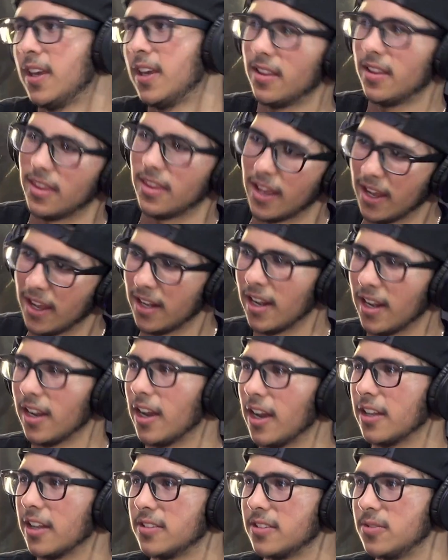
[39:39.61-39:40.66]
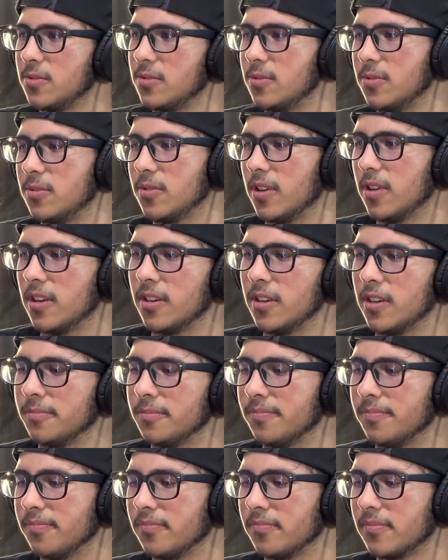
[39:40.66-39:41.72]
then I got to
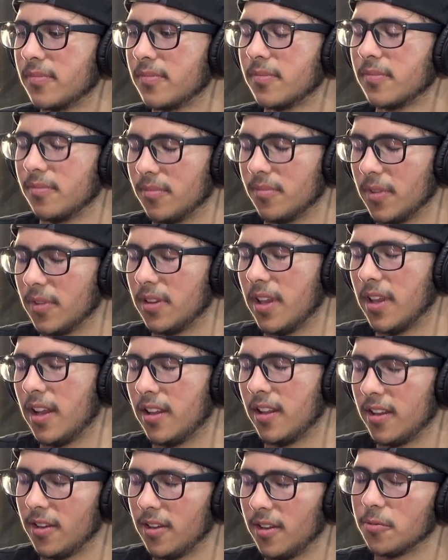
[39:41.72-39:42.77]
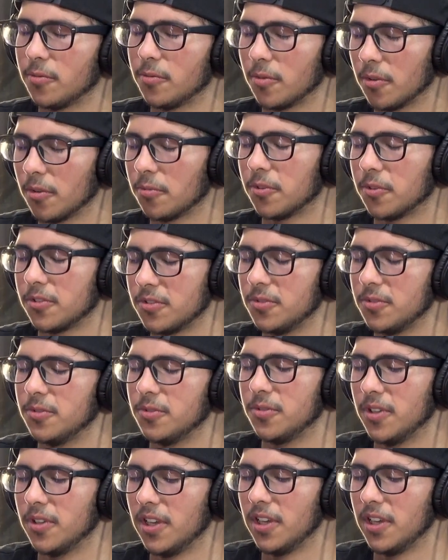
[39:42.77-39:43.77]
World War II.